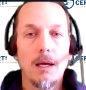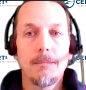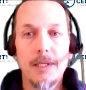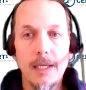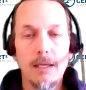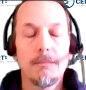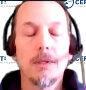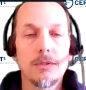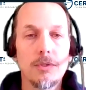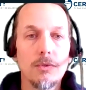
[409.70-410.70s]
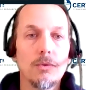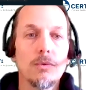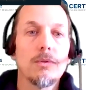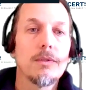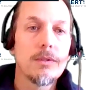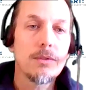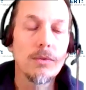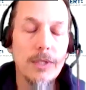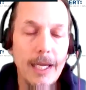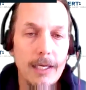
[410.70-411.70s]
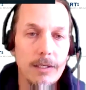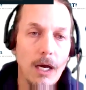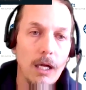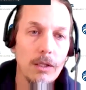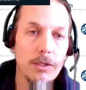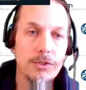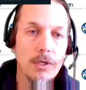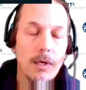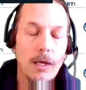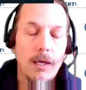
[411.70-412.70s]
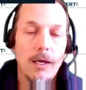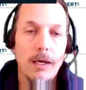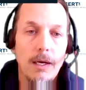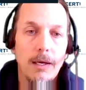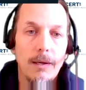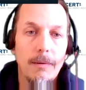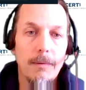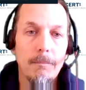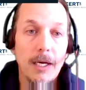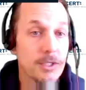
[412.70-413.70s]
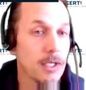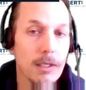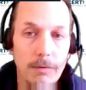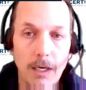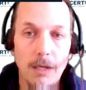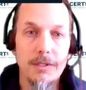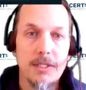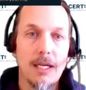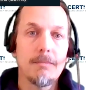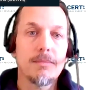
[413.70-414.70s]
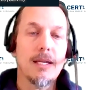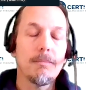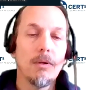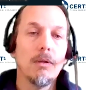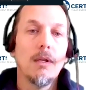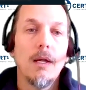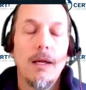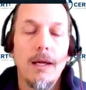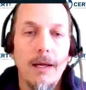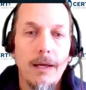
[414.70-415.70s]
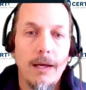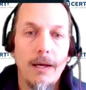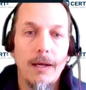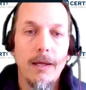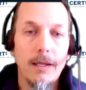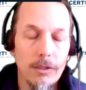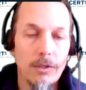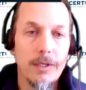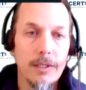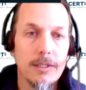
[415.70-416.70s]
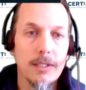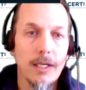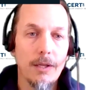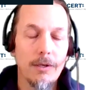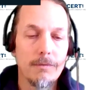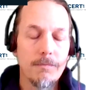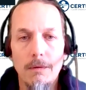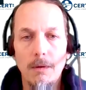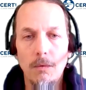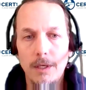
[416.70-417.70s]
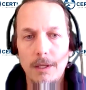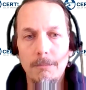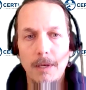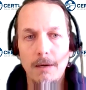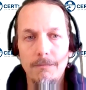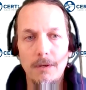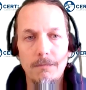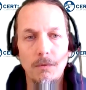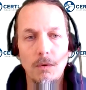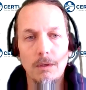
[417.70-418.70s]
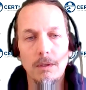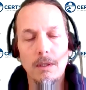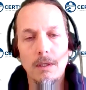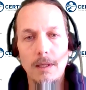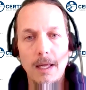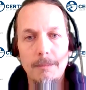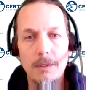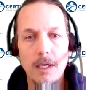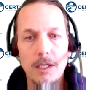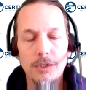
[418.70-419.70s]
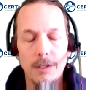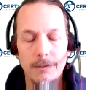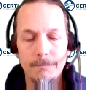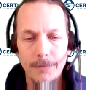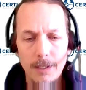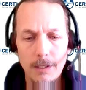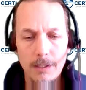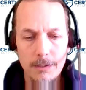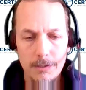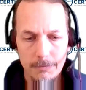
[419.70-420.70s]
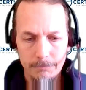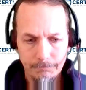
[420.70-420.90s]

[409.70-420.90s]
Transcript: being able to gain knowledge by sitting around the same table and learning together. Another benefit for collaboration is